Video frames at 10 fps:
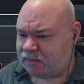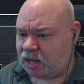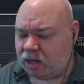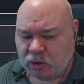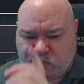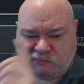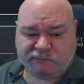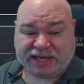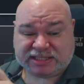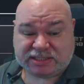I will
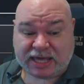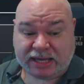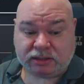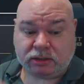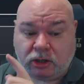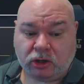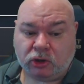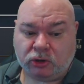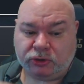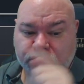fix that
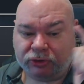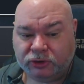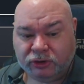on